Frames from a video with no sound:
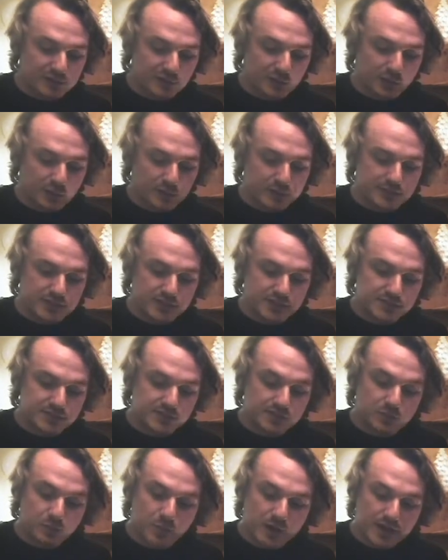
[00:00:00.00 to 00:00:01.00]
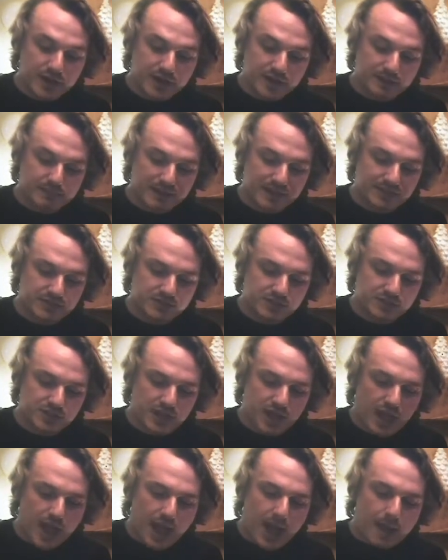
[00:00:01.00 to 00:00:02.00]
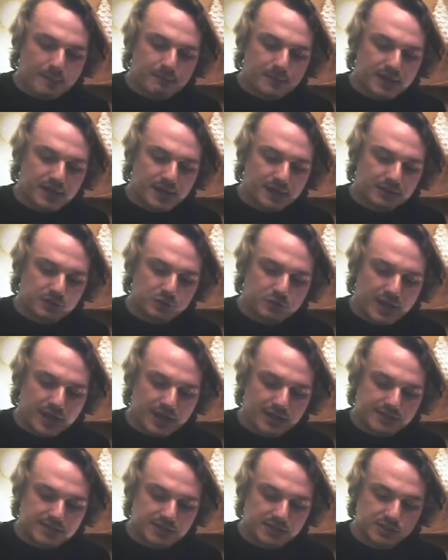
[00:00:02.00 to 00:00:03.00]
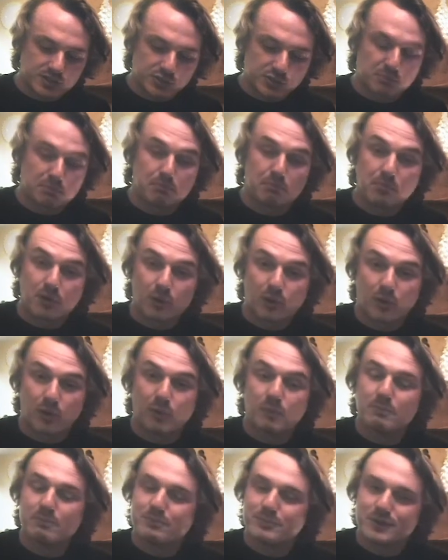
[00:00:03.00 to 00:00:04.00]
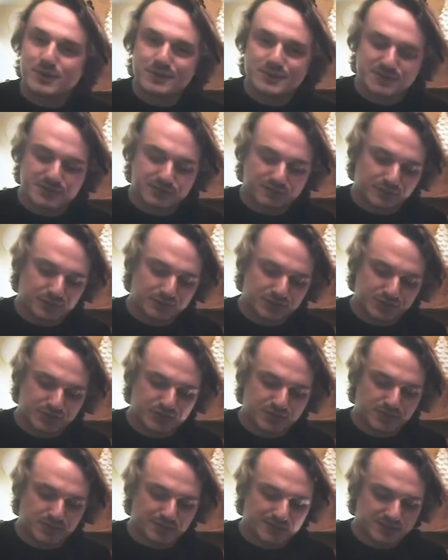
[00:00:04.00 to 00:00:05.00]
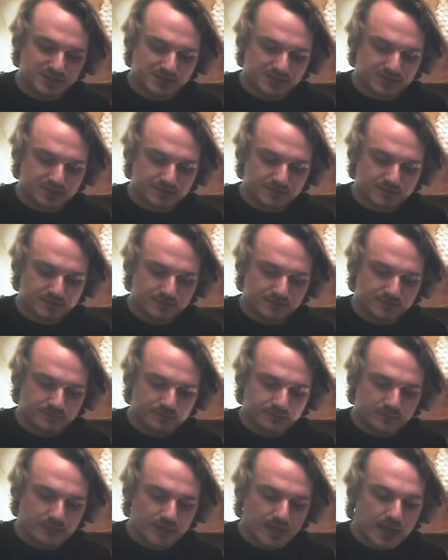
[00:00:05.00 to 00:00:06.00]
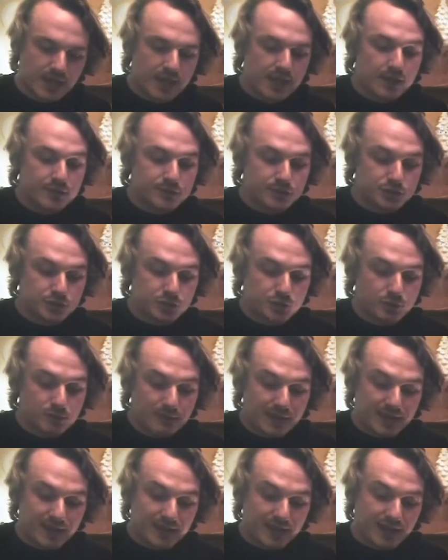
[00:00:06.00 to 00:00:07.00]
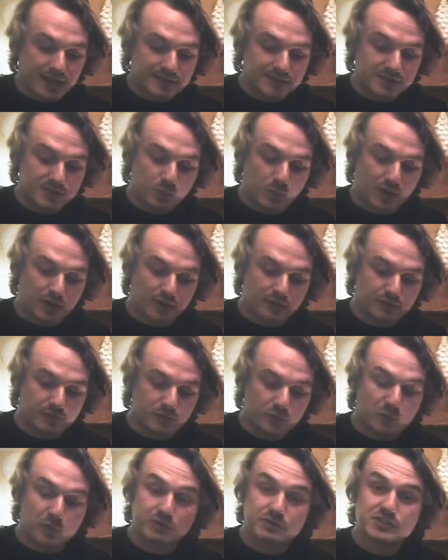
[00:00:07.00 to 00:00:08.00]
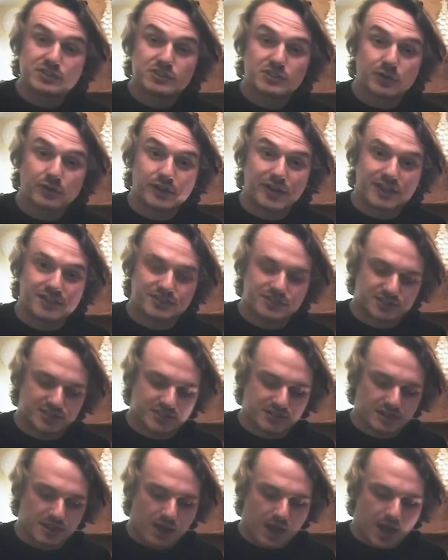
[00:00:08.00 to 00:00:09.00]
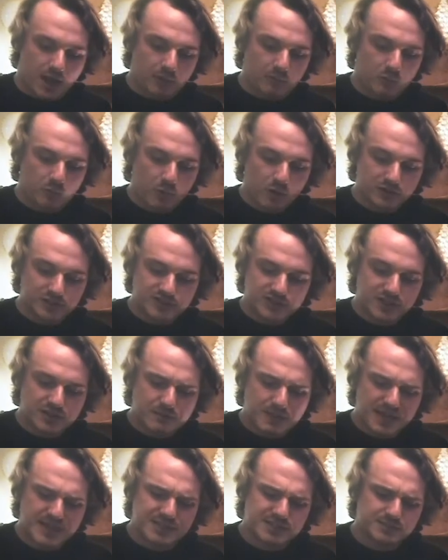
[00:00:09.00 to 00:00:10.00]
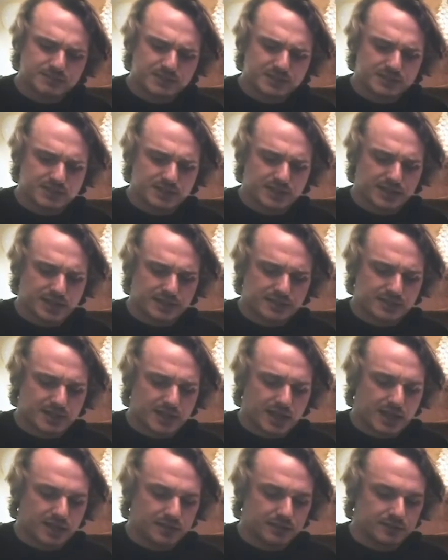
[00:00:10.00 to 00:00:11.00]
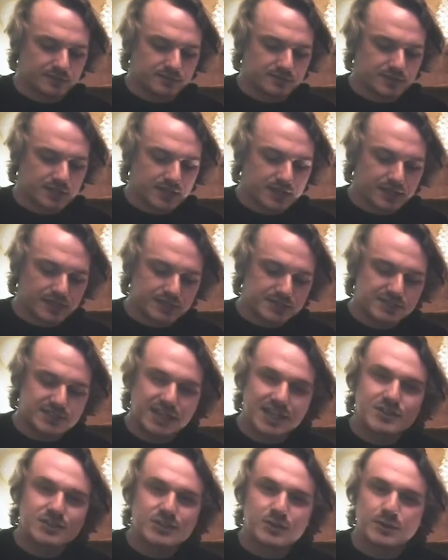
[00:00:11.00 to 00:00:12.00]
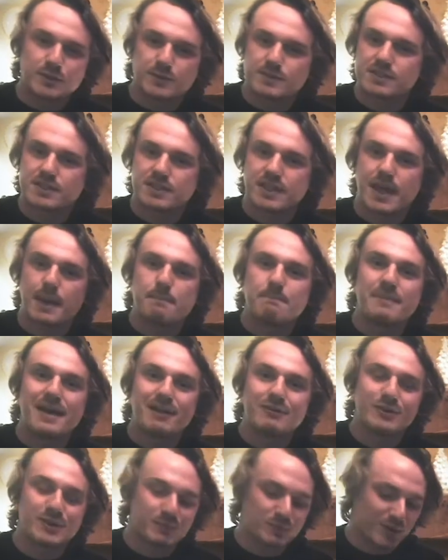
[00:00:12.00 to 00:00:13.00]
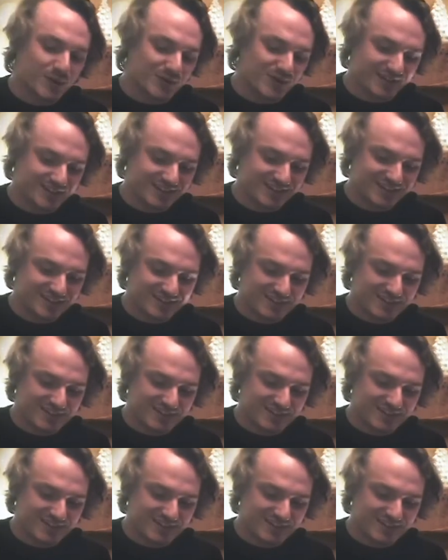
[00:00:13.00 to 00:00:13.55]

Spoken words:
holder to the workbench and began creating some more beautiful shoes. The shoemaker and his wife were astonished and watched in amazement as the elves continued their merry work.